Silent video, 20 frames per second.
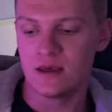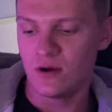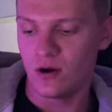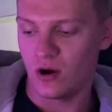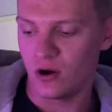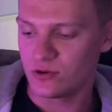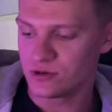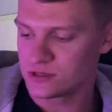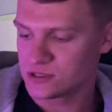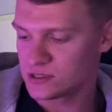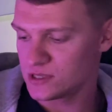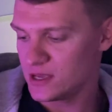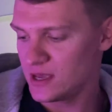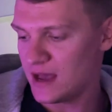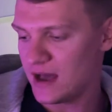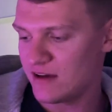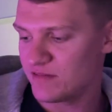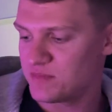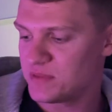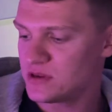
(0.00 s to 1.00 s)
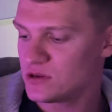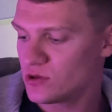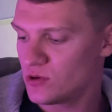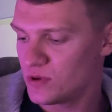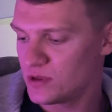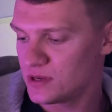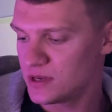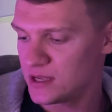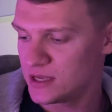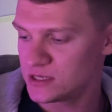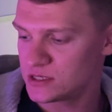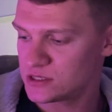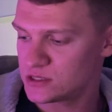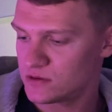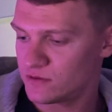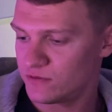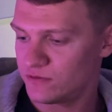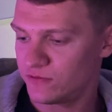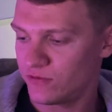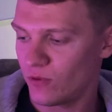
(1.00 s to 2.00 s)
honestly, I've been doing this
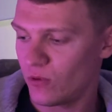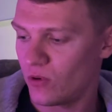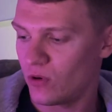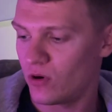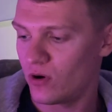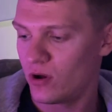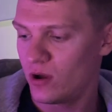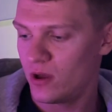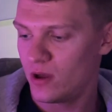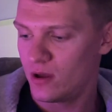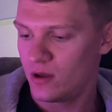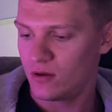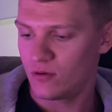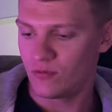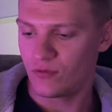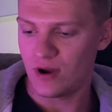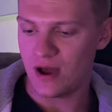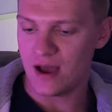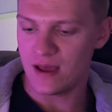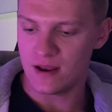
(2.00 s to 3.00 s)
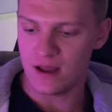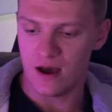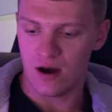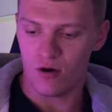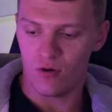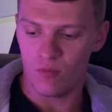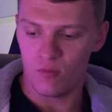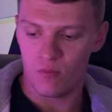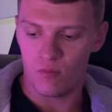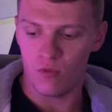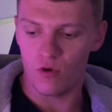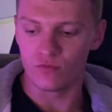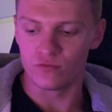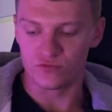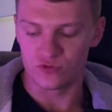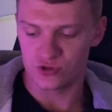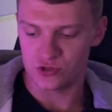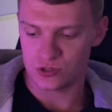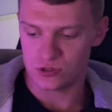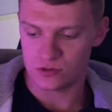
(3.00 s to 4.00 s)
for right now
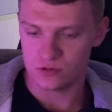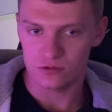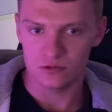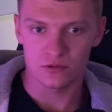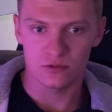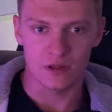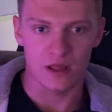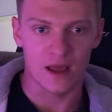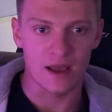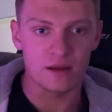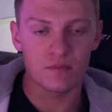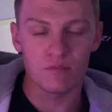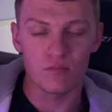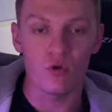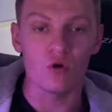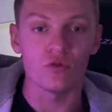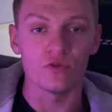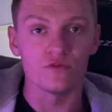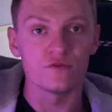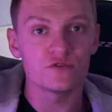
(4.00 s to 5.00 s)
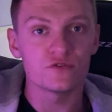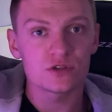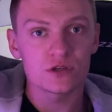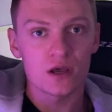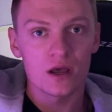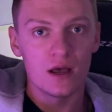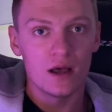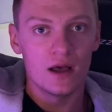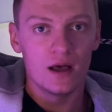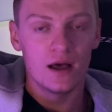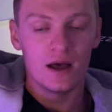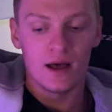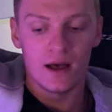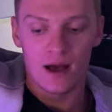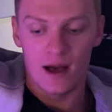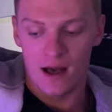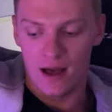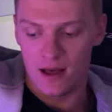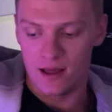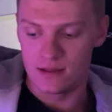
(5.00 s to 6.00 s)
months, like months.
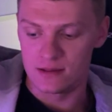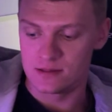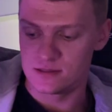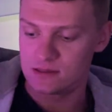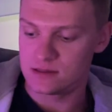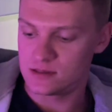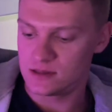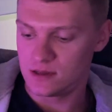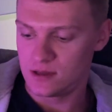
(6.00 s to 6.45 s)
And